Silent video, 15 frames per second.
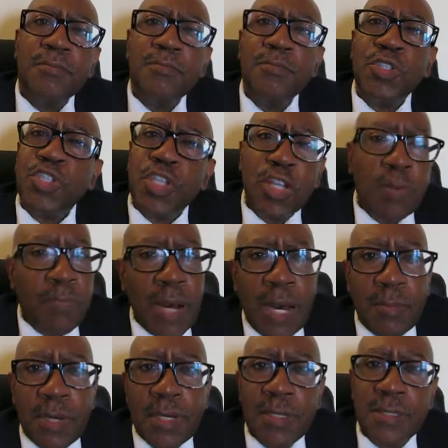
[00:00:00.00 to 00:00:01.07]
Michelle
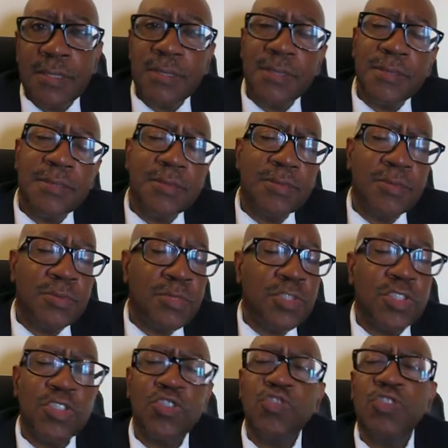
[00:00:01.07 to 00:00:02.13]
Obama was
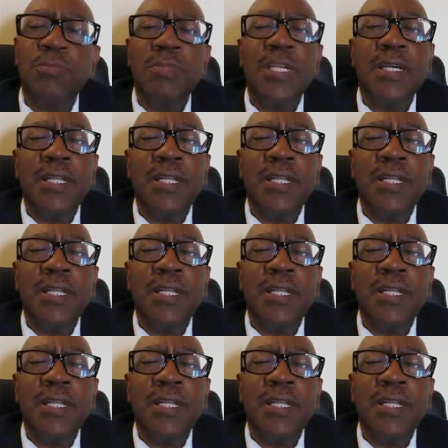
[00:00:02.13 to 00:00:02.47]
extremely